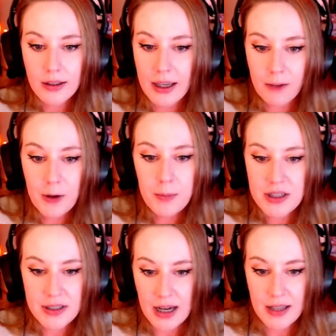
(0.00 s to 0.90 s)
Like from a
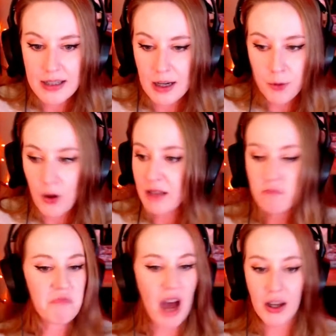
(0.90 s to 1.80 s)
design
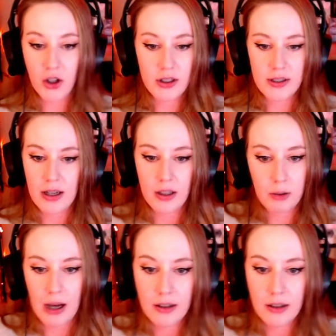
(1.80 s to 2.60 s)
standpoint, I couldn't tell you why.